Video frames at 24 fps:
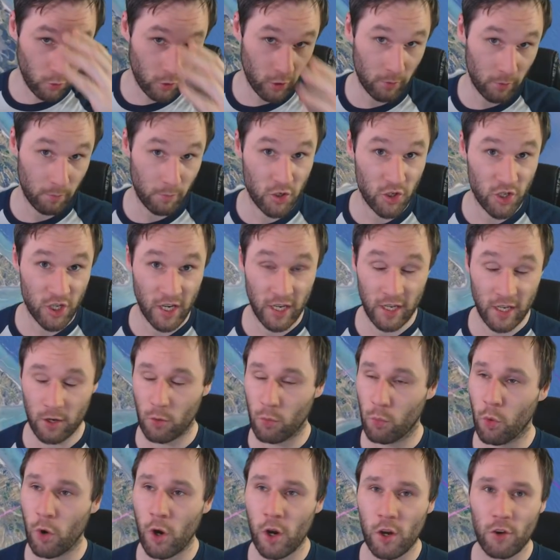The Broken
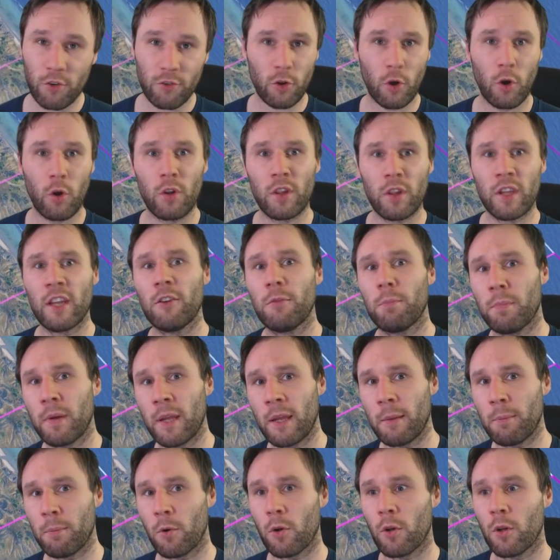Machine, watched all these
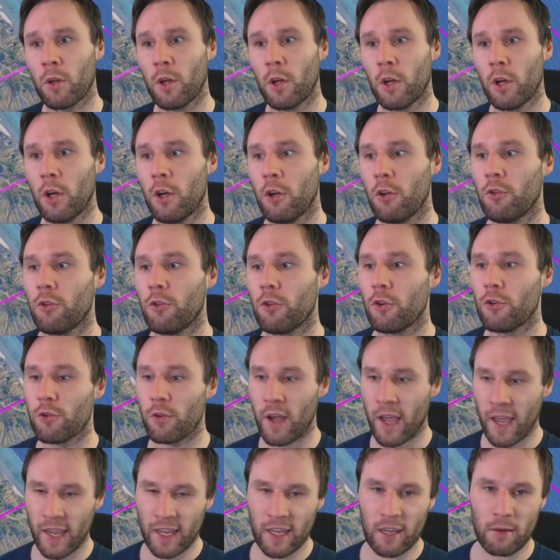people to
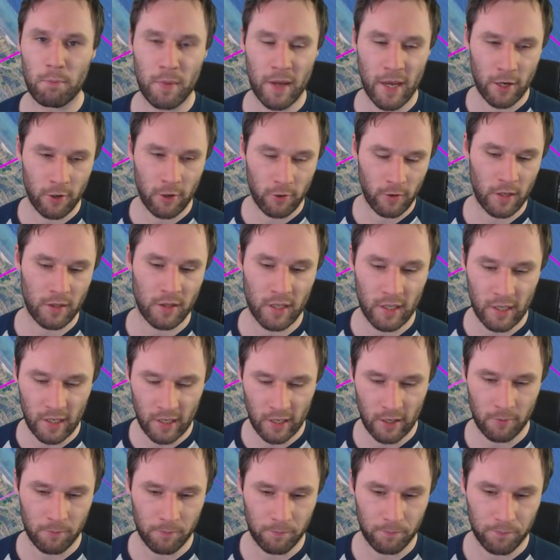try and get better at the
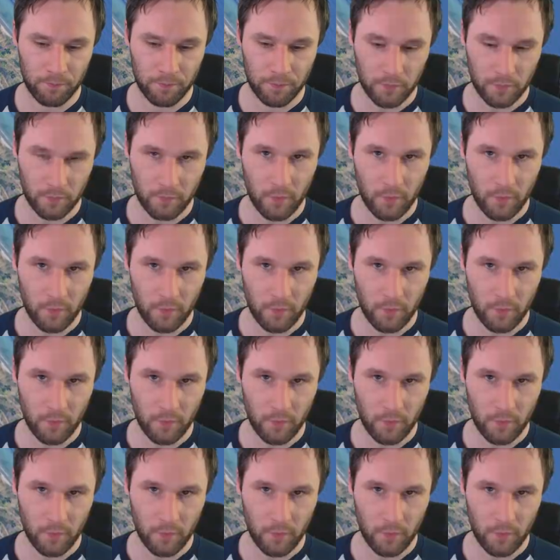game.